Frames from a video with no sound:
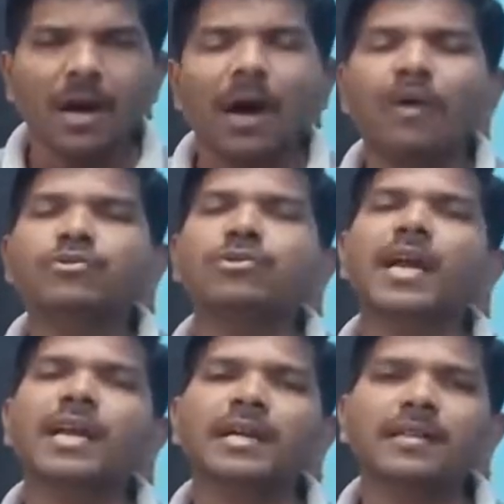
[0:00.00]
How should
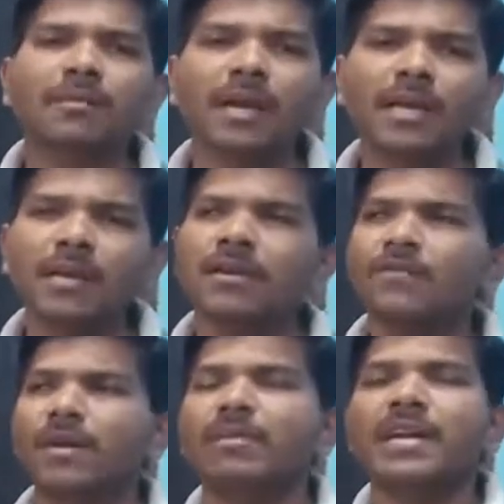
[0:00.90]
I get the money?
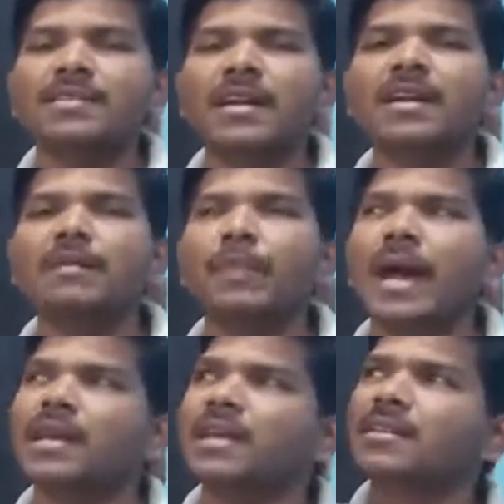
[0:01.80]
From internet
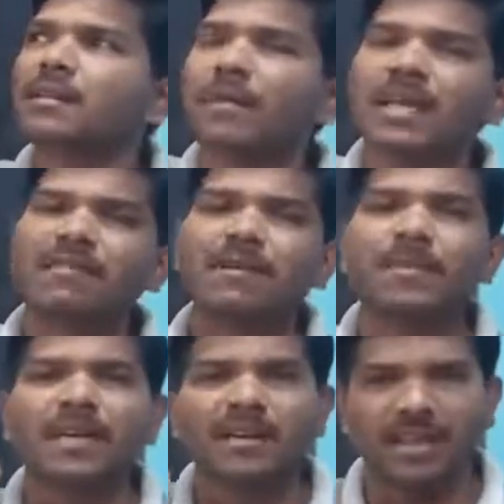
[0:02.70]
banking, the money will
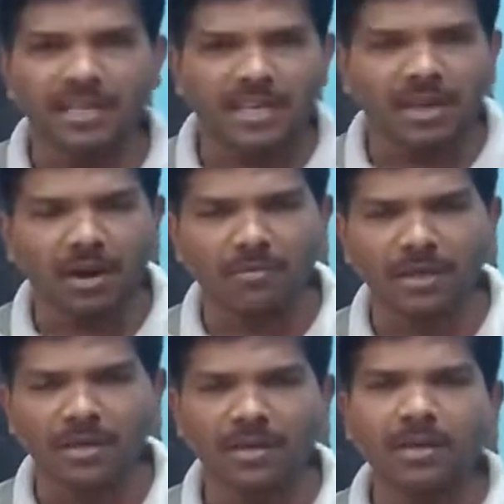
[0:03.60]
be credited on
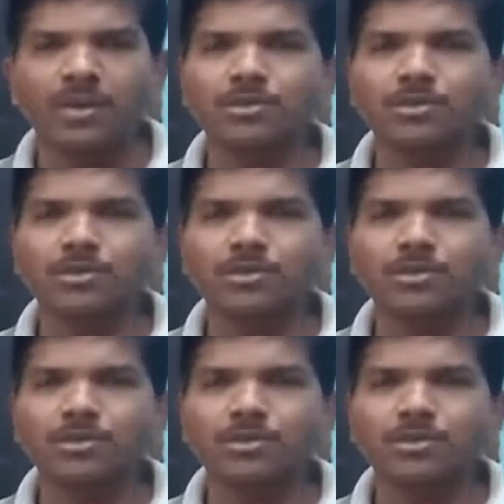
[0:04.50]
me.